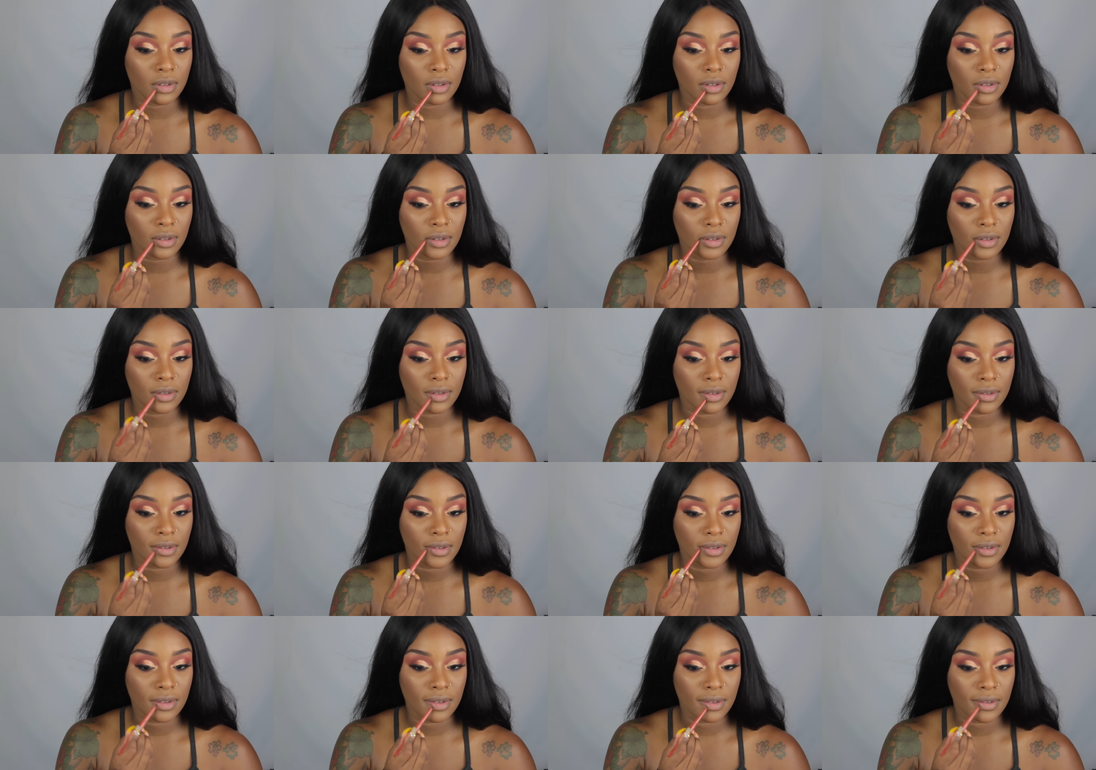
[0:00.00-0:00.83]

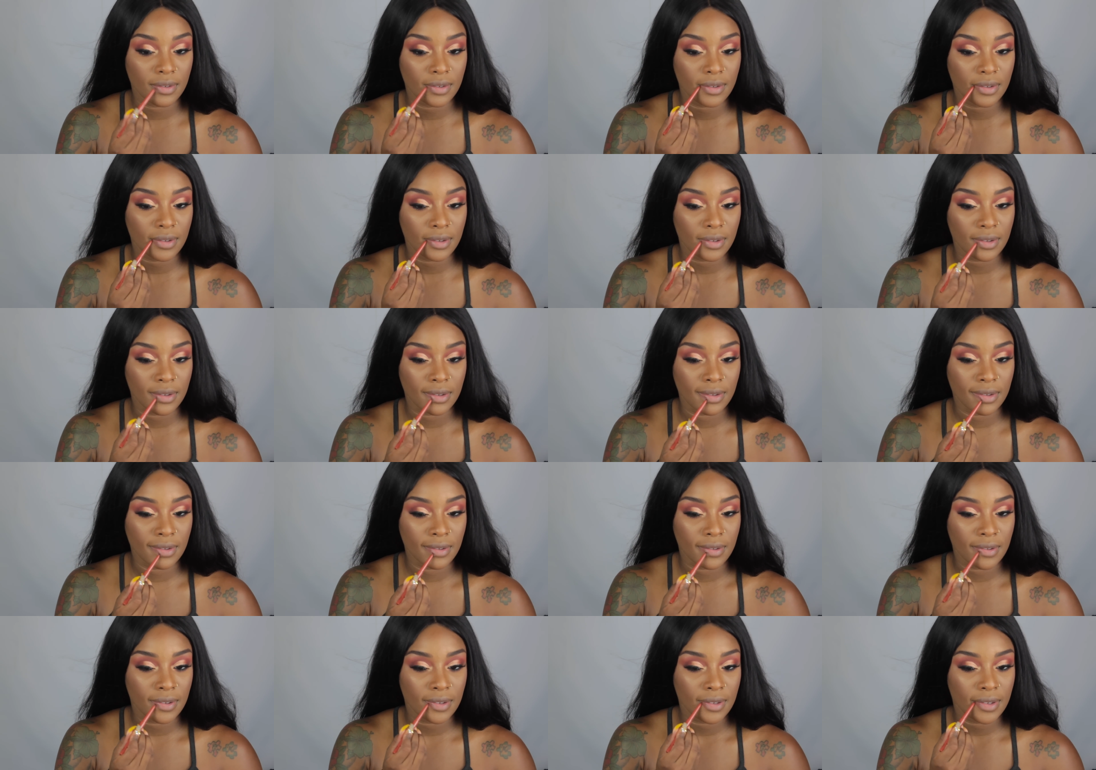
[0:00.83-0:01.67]

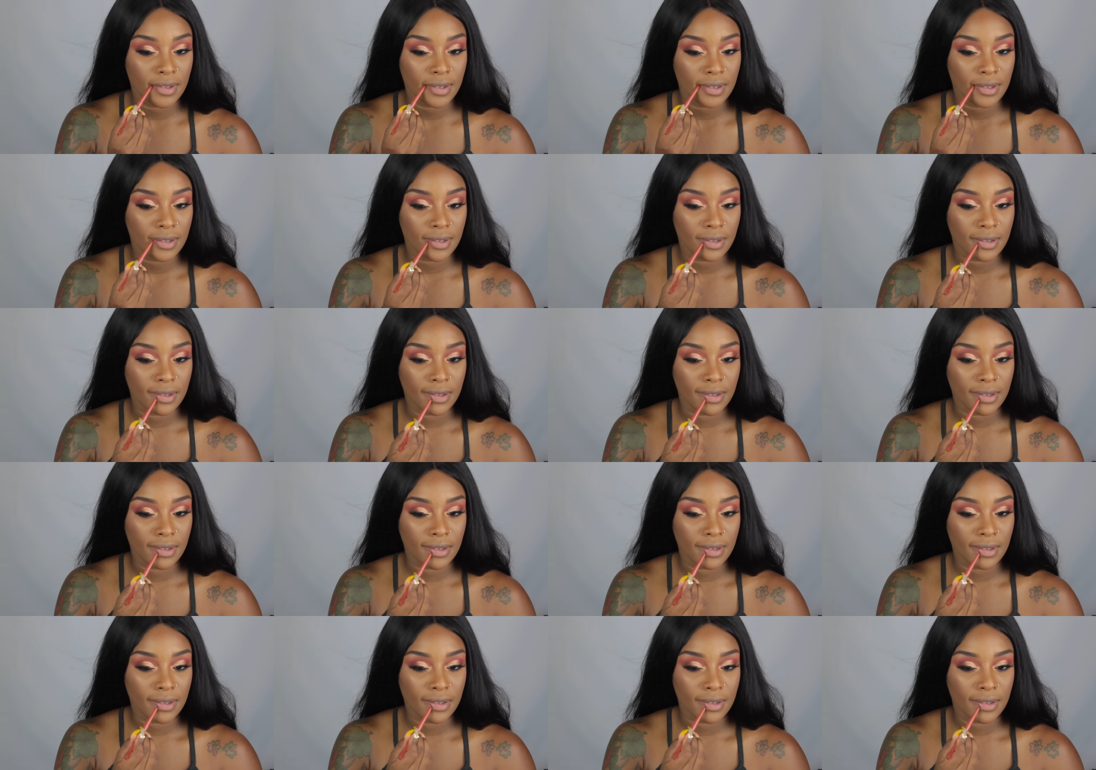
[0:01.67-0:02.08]
No one is speaking in this clip.